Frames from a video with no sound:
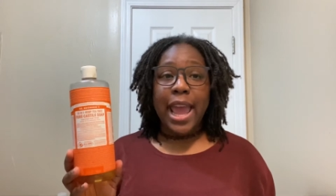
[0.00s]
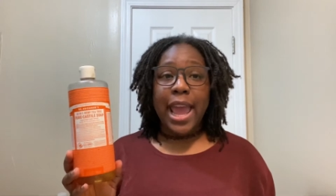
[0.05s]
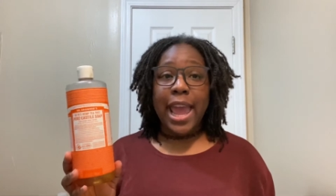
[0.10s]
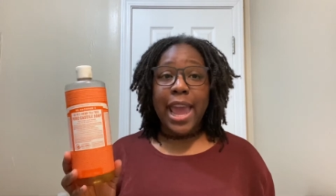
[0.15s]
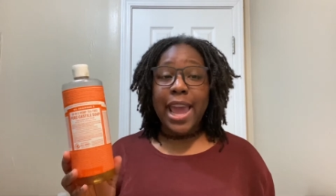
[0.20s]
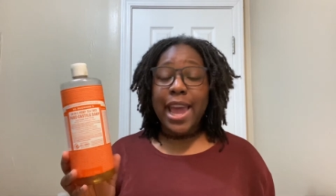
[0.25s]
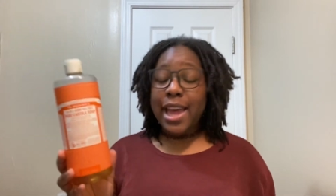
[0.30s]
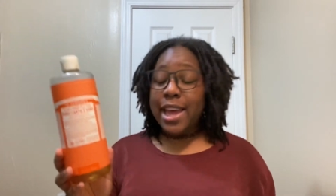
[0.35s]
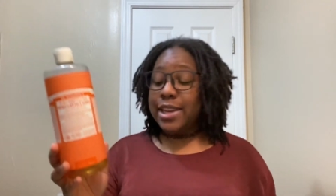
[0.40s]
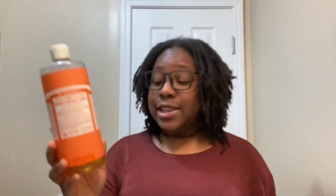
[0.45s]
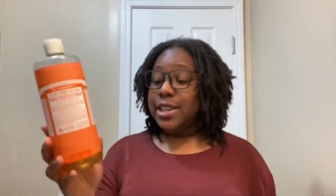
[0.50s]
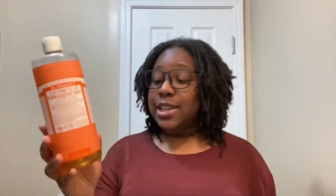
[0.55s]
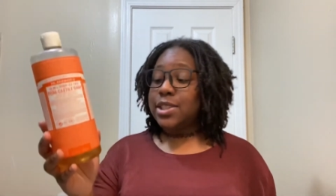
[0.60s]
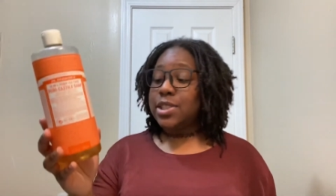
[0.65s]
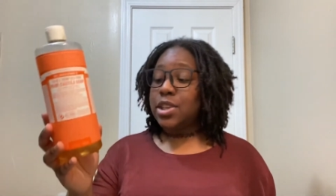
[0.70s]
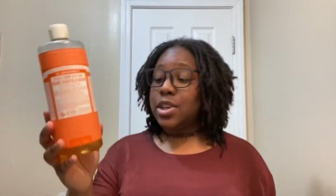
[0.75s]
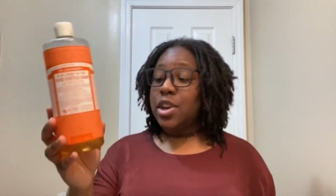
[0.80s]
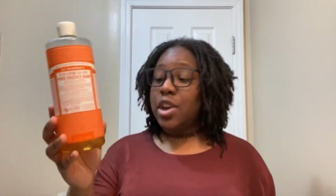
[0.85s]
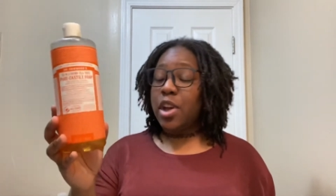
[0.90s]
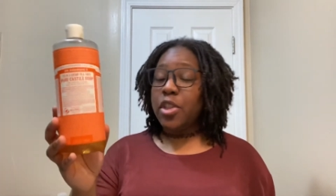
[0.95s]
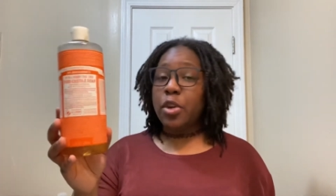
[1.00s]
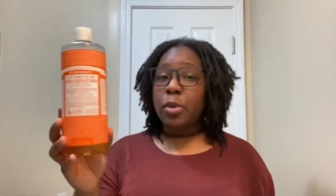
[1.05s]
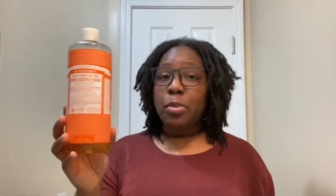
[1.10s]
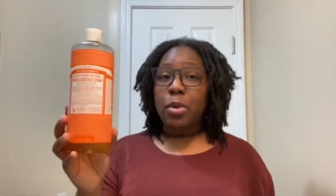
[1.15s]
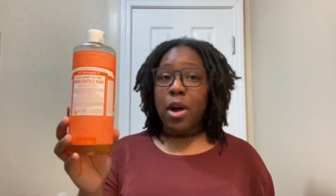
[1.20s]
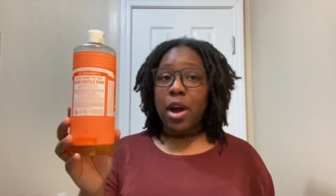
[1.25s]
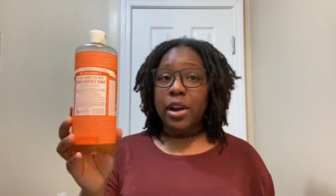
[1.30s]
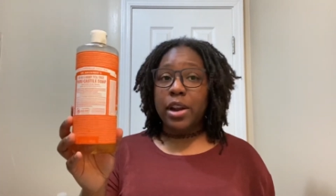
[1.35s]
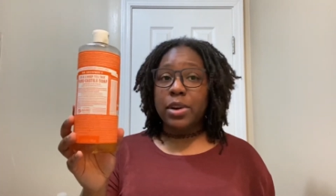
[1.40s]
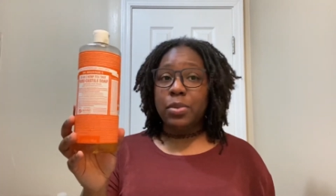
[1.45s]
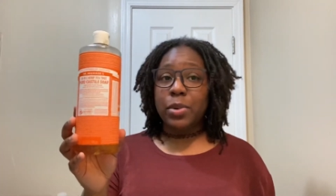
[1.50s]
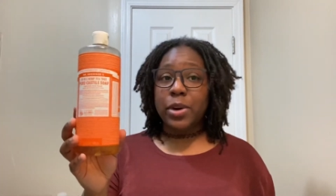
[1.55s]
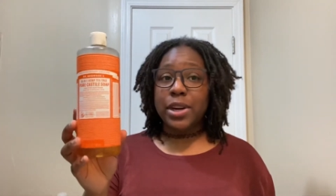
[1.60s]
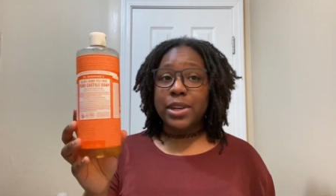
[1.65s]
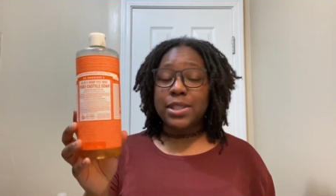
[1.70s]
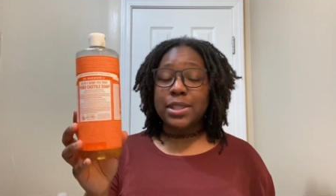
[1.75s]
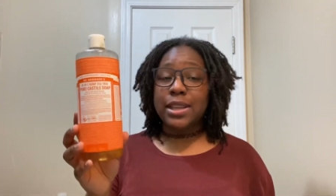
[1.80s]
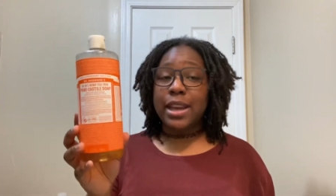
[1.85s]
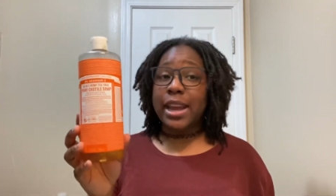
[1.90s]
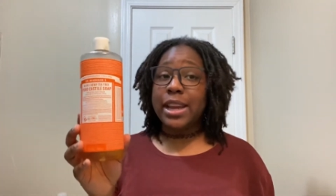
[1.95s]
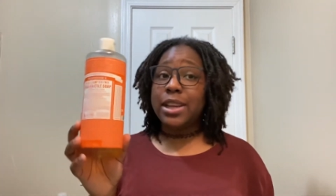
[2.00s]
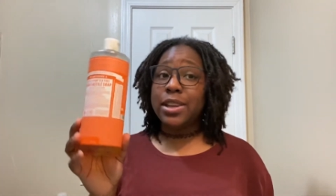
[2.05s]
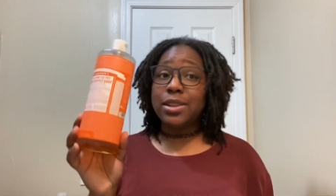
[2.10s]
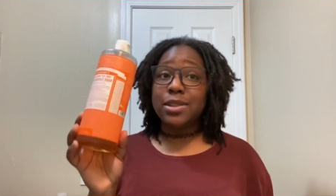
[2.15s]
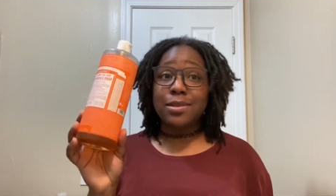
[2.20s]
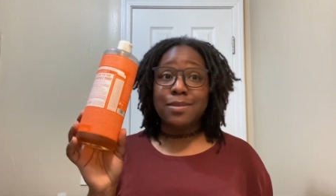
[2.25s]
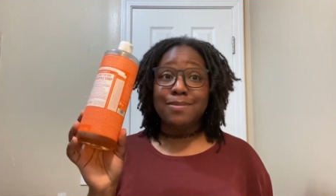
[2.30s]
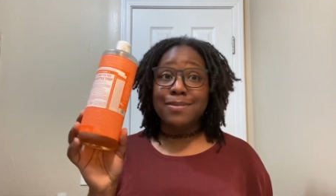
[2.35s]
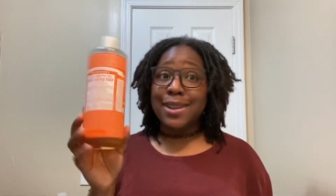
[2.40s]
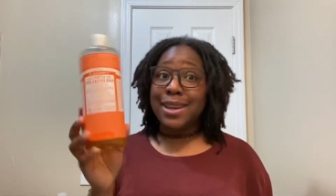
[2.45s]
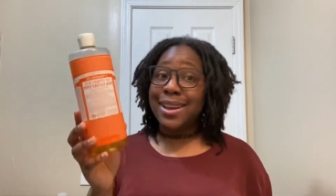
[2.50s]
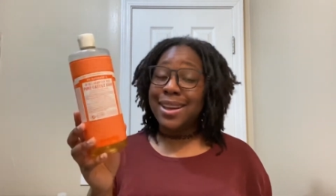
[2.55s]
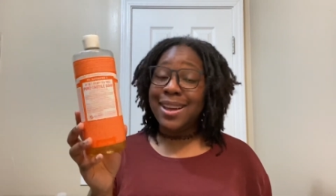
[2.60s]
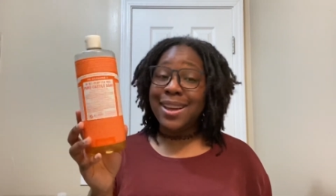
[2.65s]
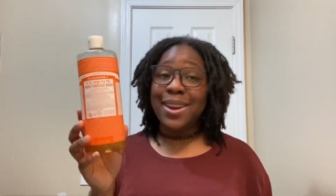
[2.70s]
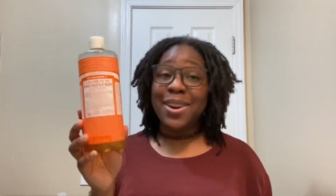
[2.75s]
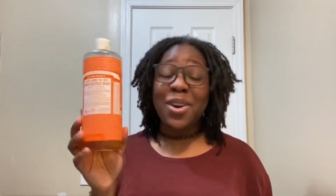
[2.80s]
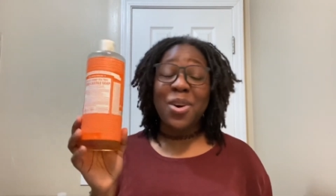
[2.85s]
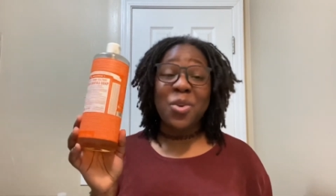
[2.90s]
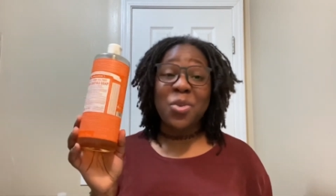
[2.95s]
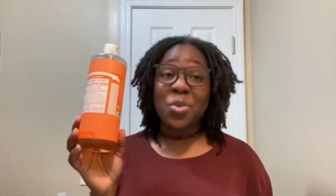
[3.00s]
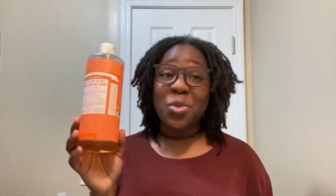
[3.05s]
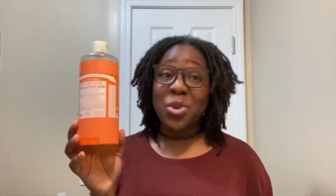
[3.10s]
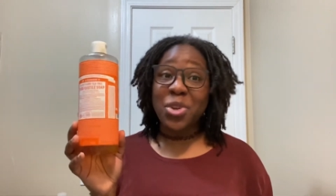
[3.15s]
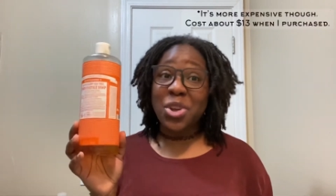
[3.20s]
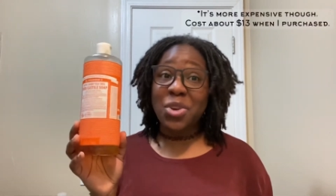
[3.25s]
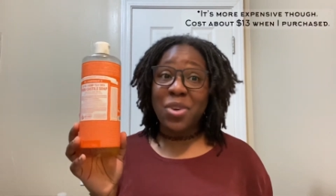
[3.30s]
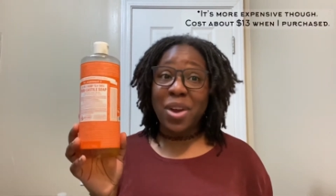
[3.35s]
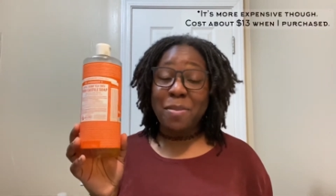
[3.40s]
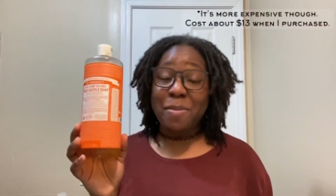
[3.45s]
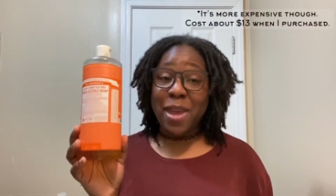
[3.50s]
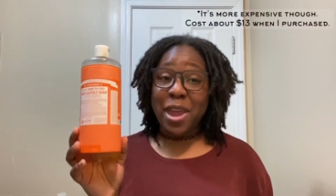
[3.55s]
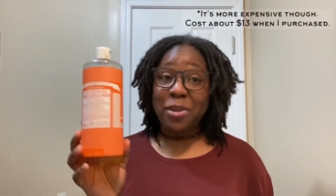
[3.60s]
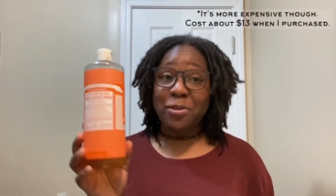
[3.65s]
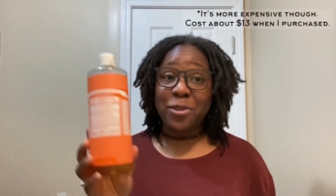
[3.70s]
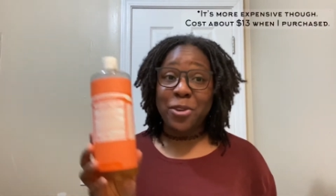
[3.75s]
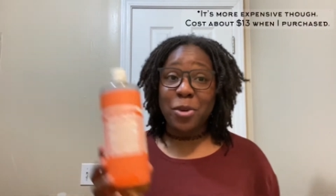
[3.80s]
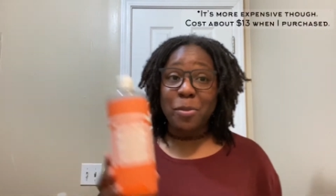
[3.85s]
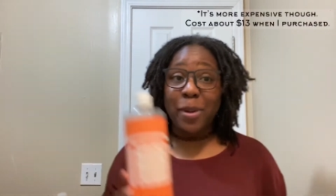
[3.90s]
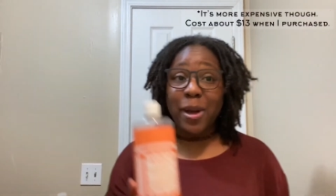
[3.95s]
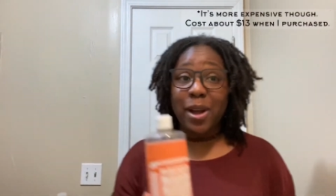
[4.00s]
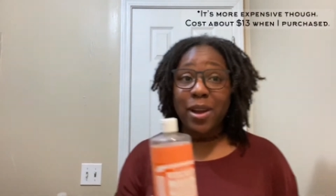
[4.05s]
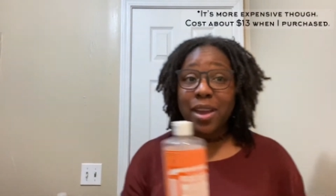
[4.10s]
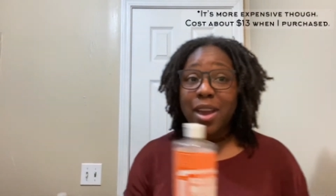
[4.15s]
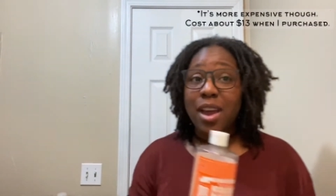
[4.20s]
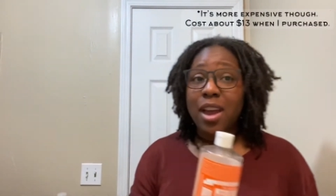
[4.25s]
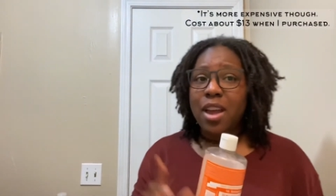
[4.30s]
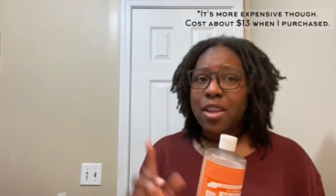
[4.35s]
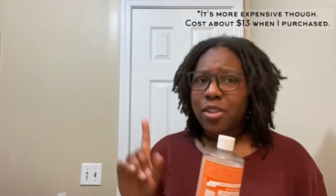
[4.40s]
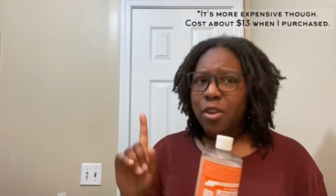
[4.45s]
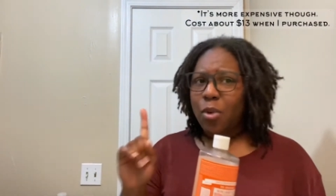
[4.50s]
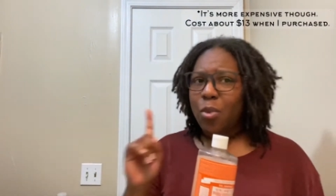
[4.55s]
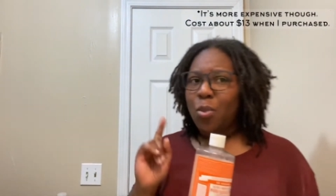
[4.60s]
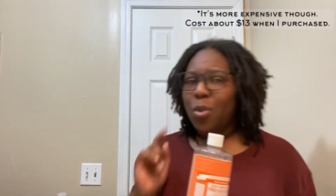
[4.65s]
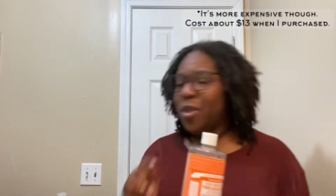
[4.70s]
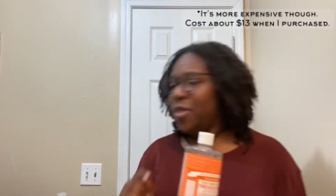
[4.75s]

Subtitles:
And it's another product where it's like a really great bang for your buck. So one